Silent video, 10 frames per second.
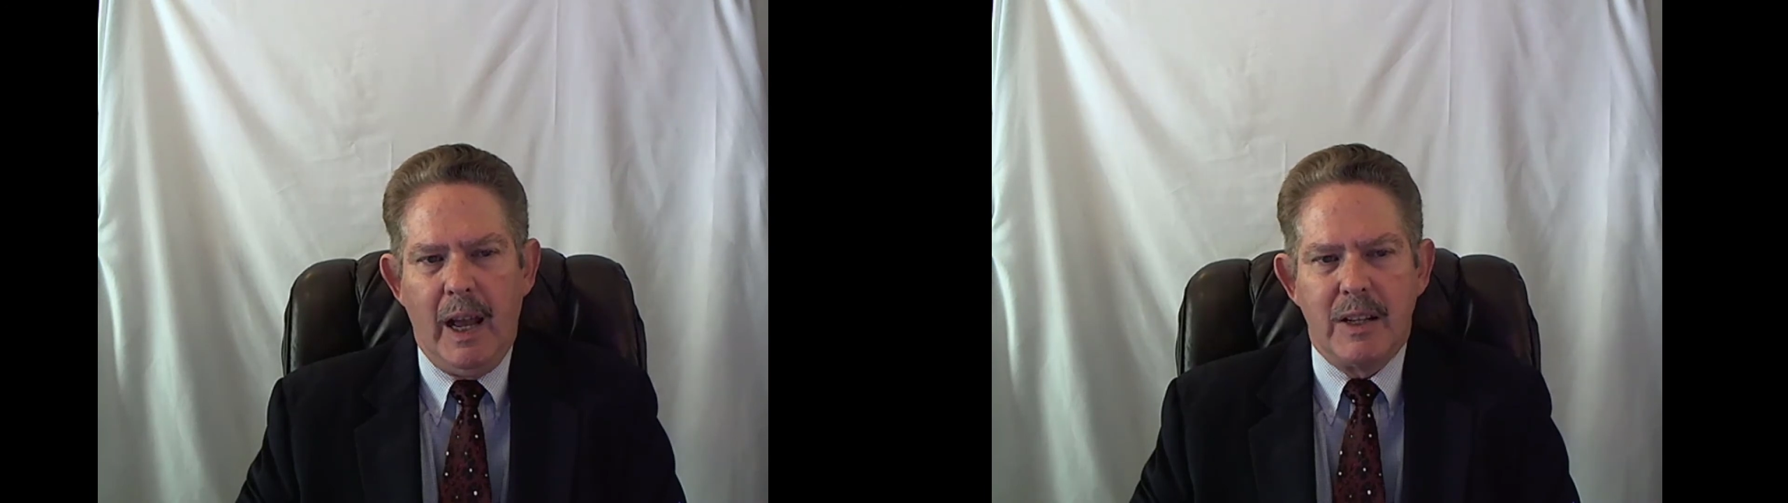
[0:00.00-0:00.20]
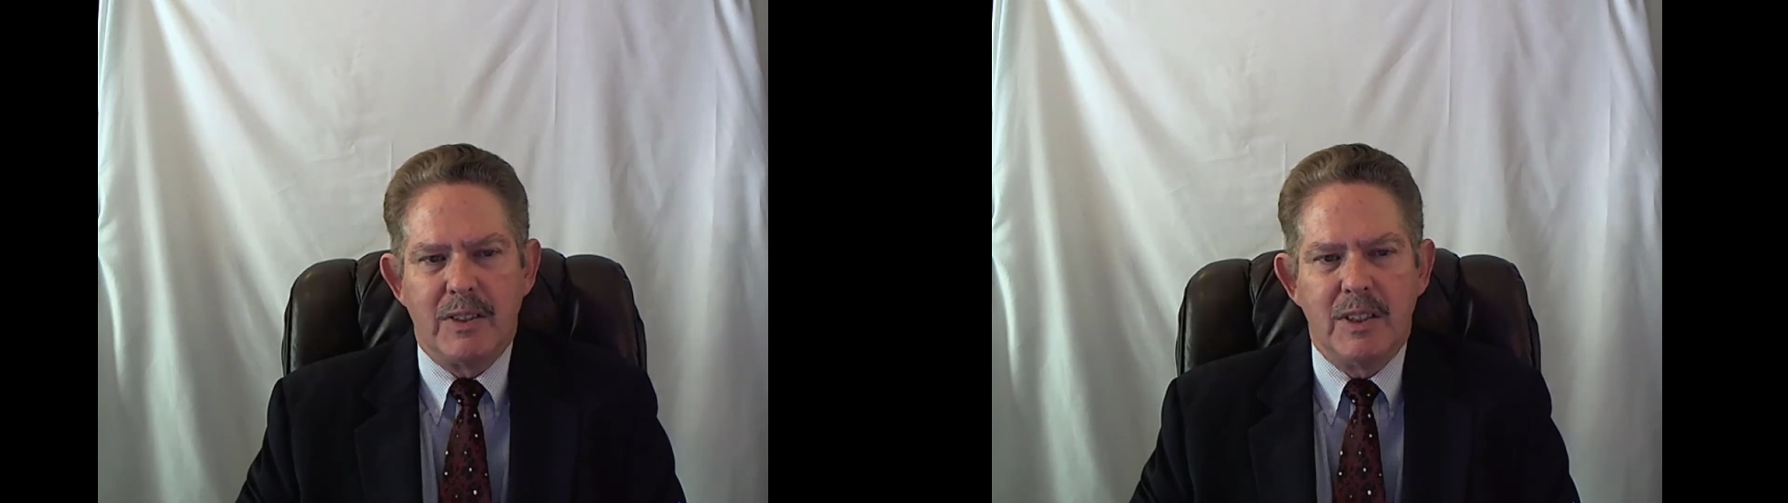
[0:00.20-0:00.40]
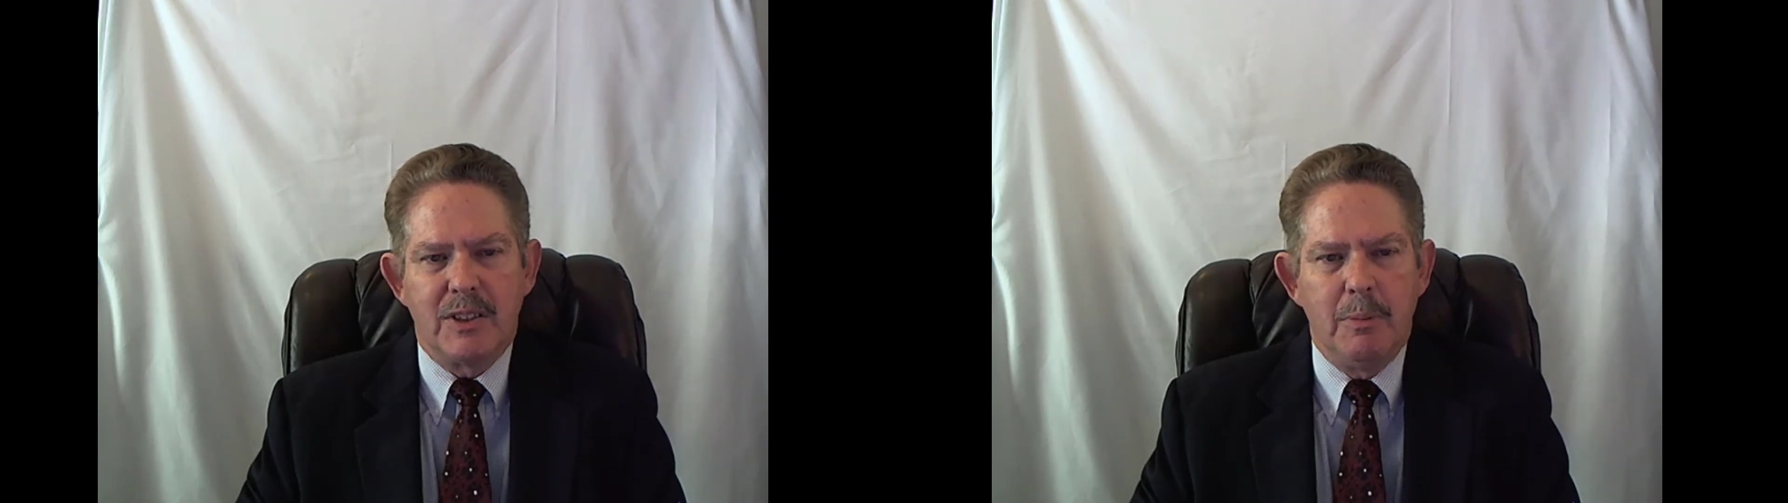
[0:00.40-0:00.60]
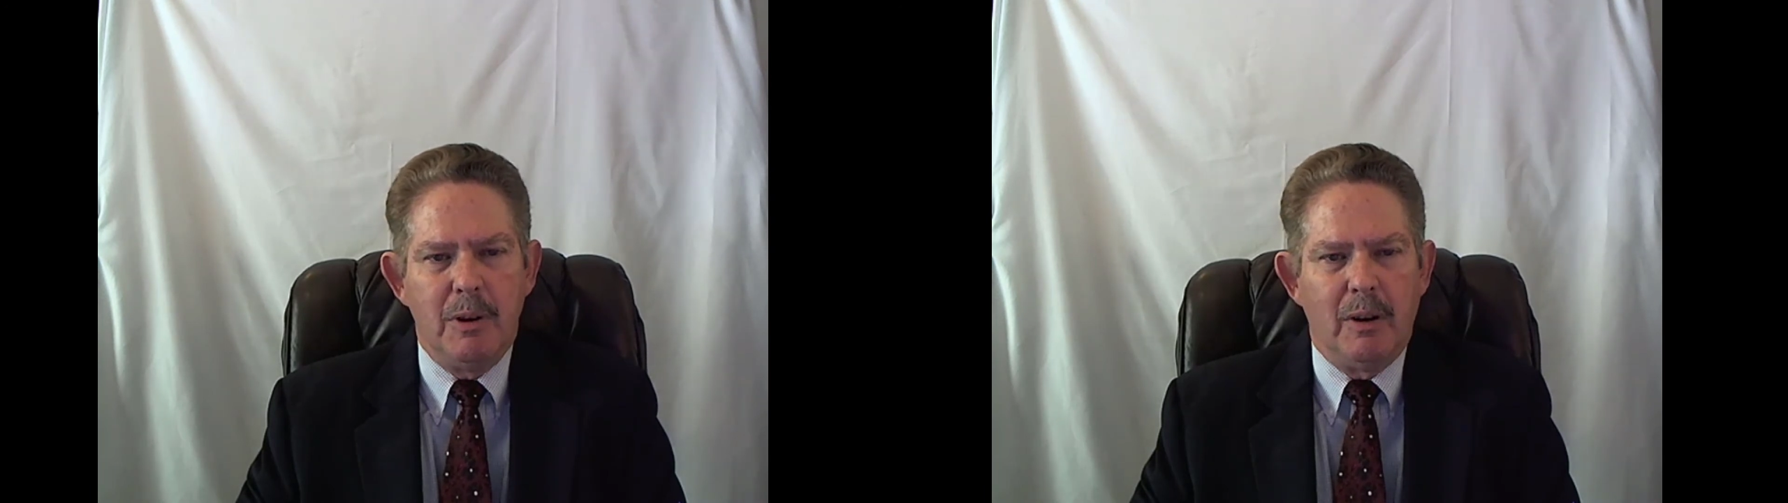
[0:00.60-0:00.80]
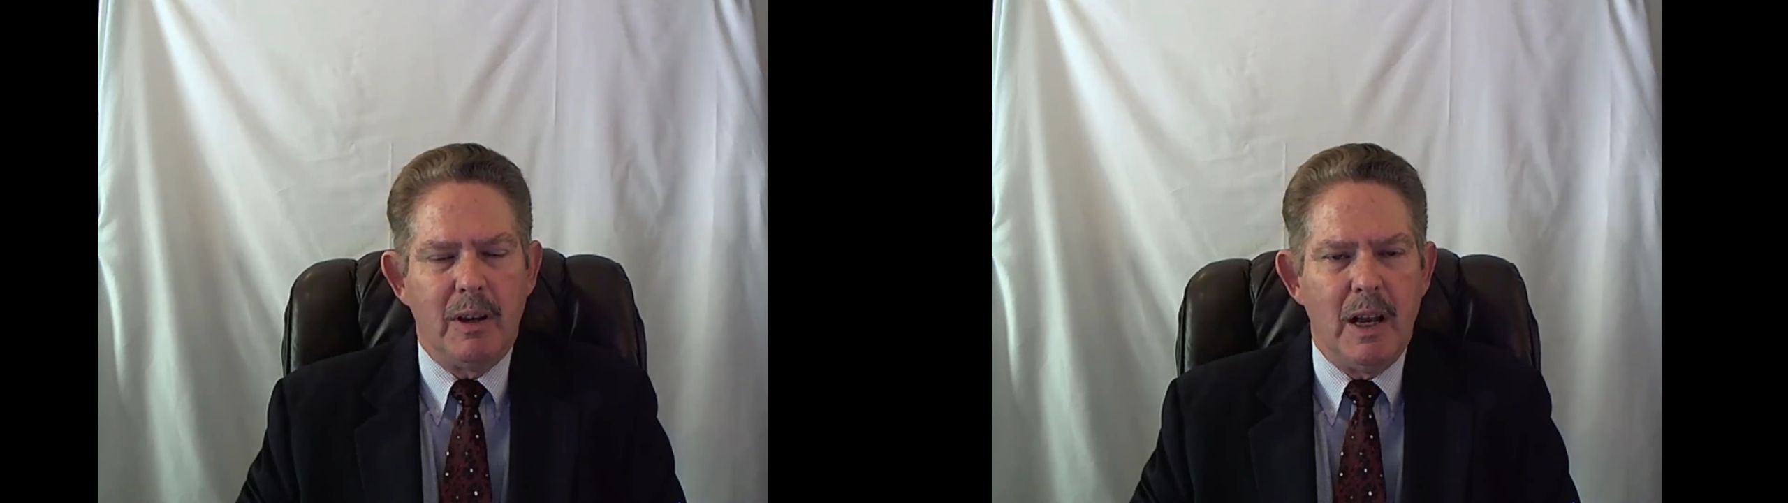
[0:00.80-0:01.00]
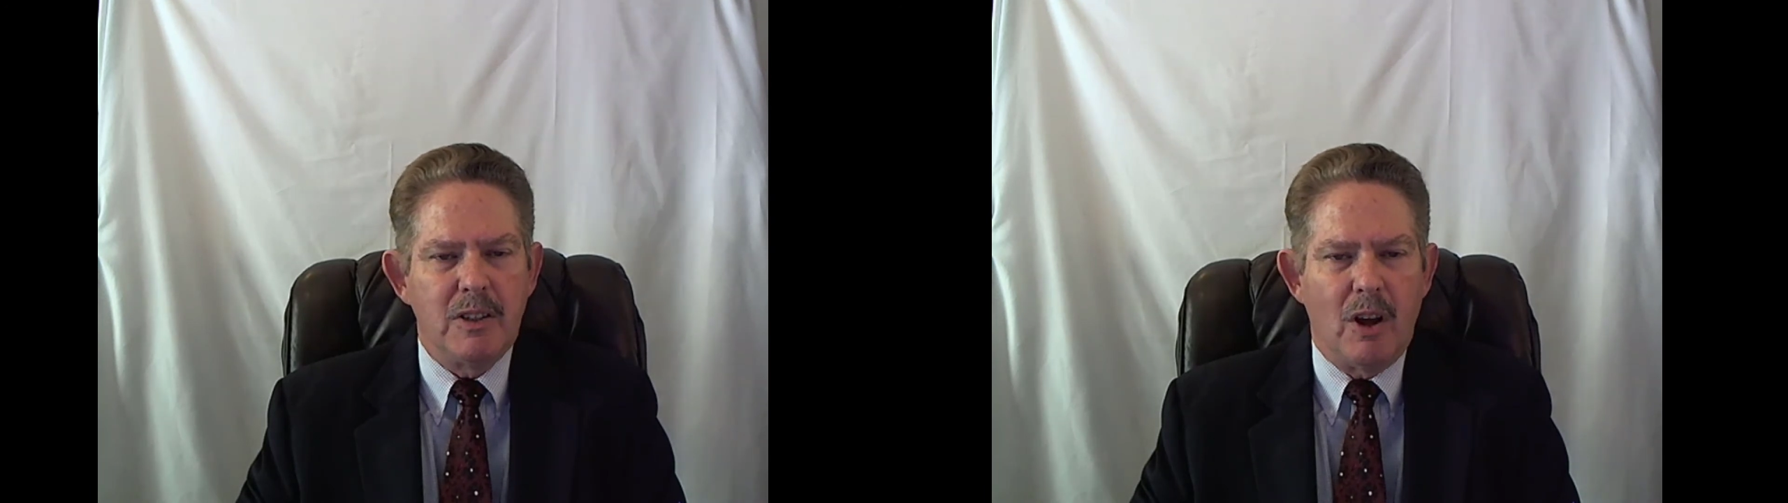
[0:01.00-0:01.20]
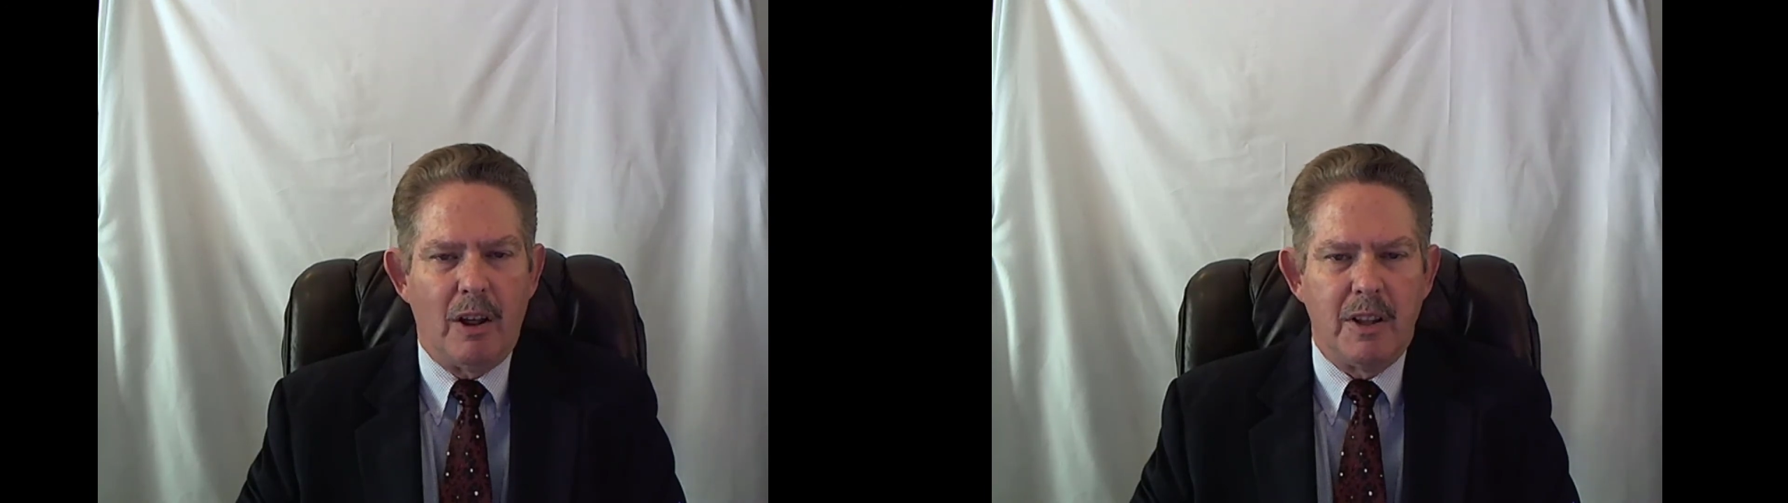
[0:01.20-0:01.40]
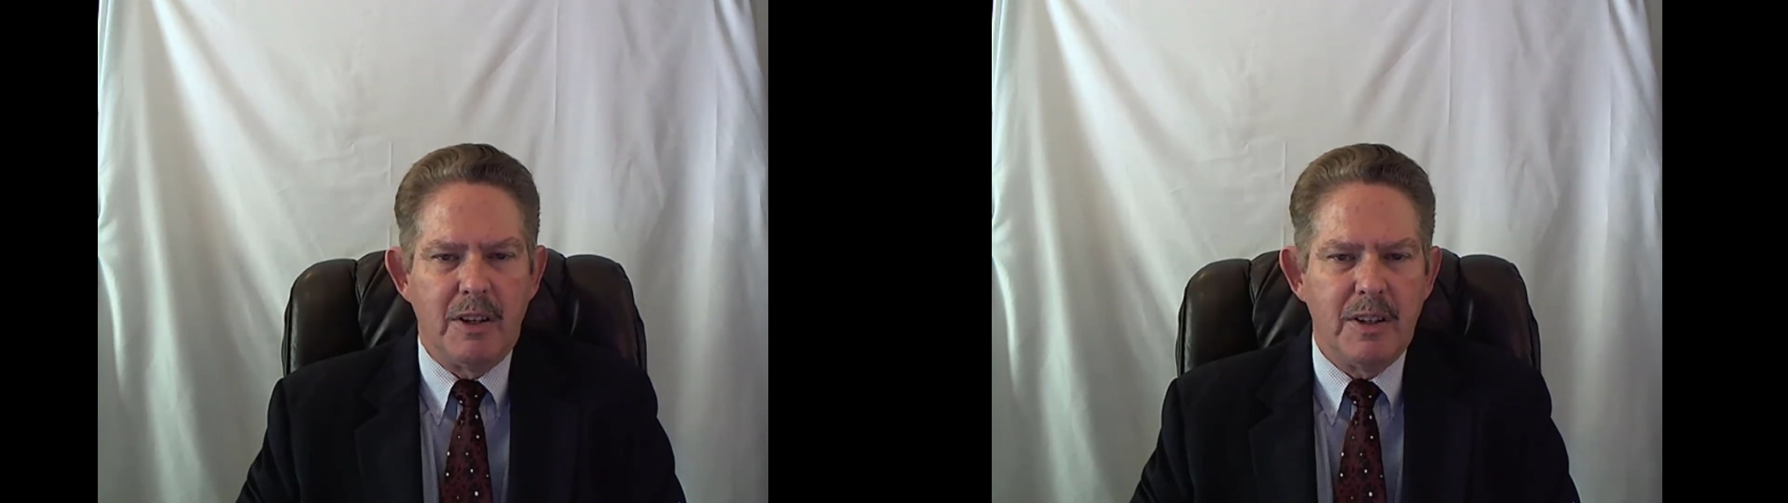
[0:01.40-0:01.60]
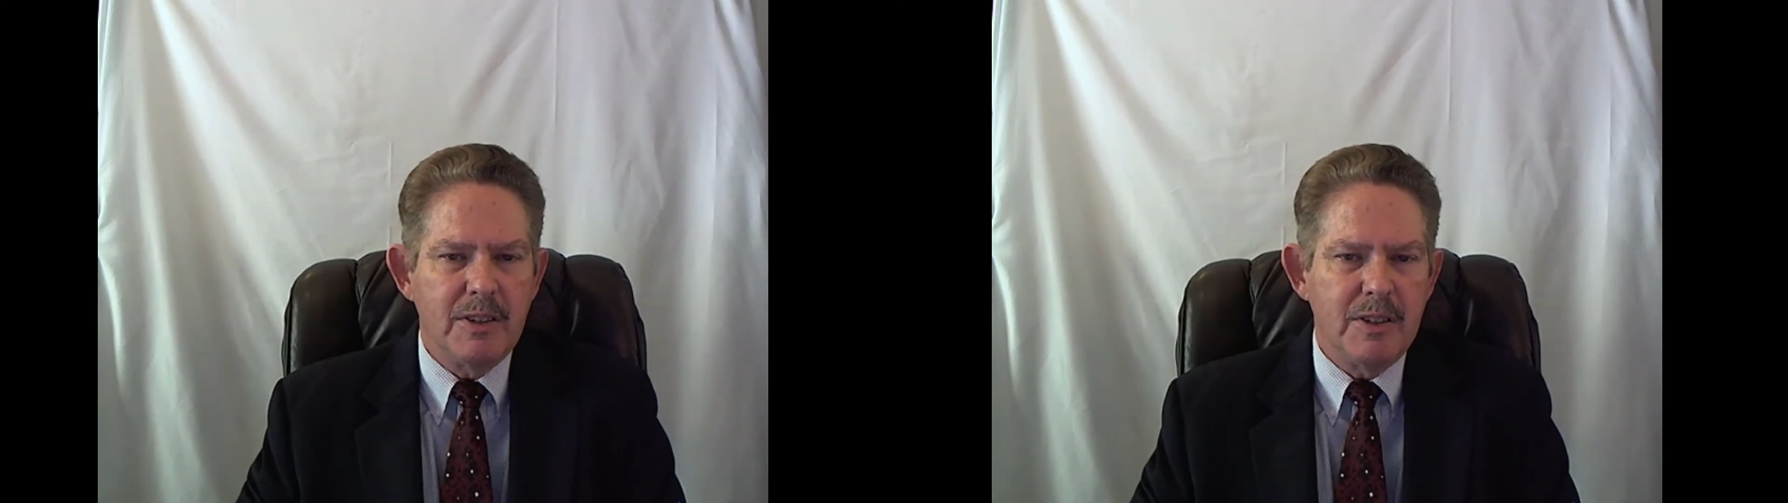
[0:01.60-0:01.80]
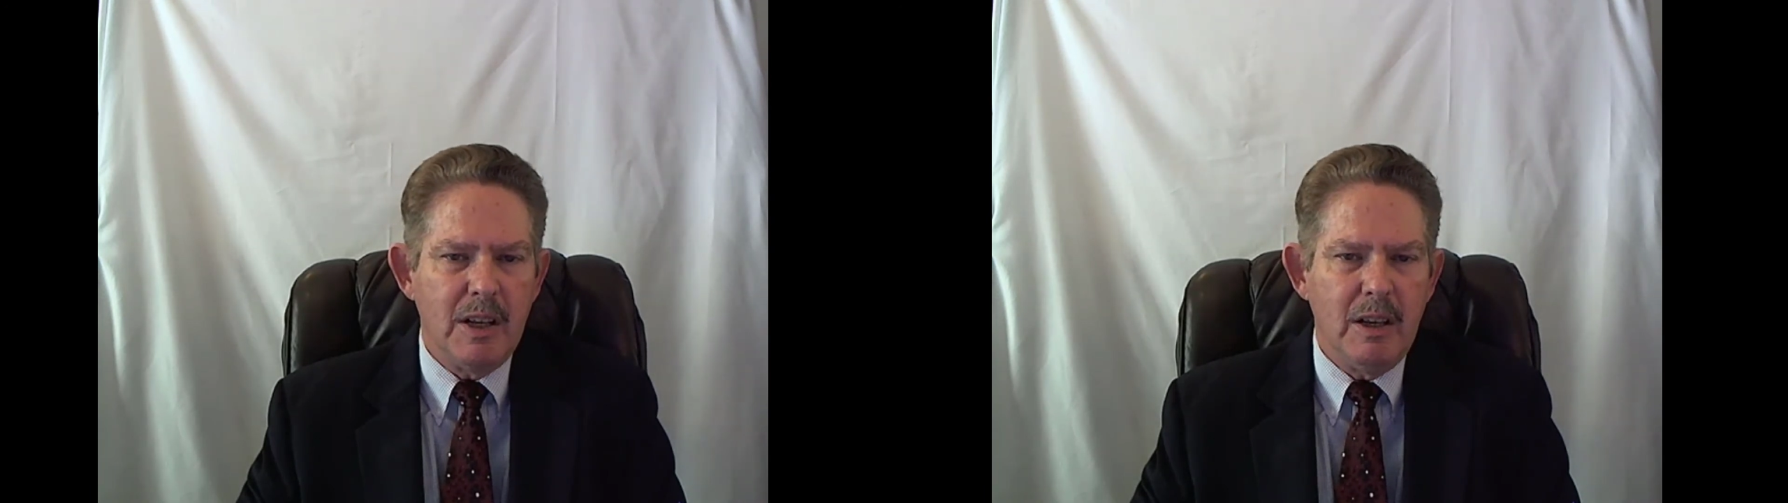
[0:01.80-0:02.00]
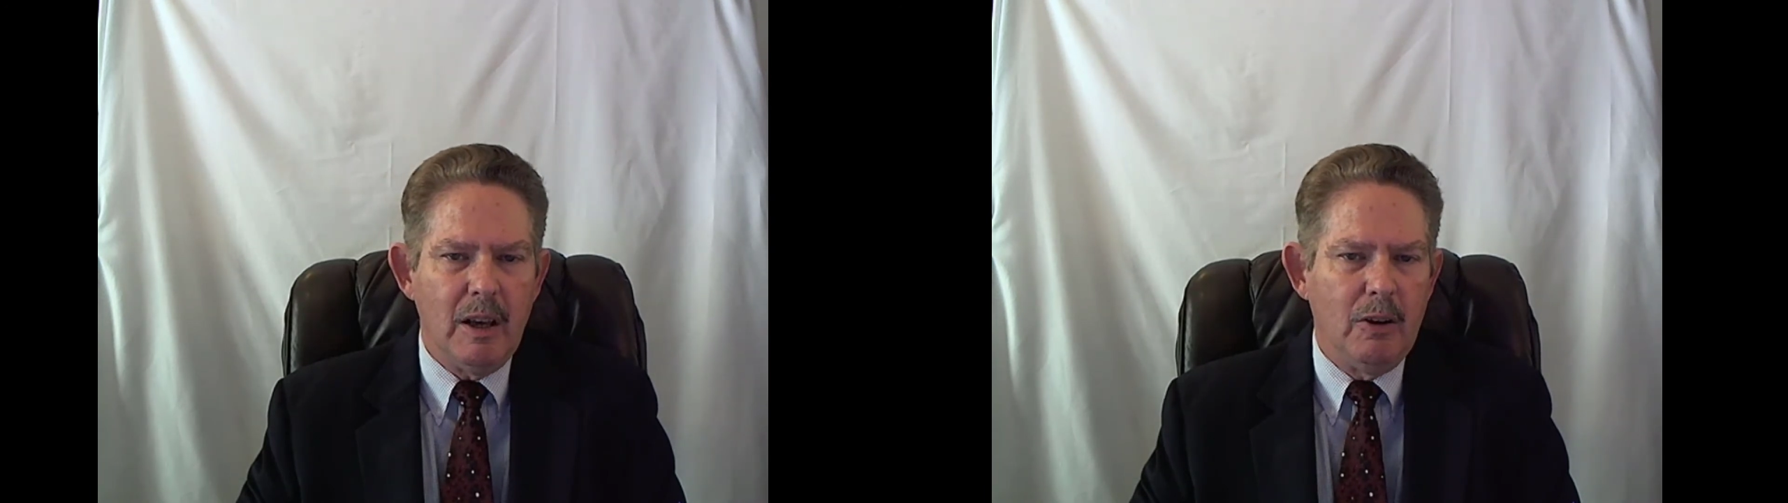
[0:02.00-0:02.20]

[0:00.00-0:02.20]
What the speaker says: as this communicates authenticity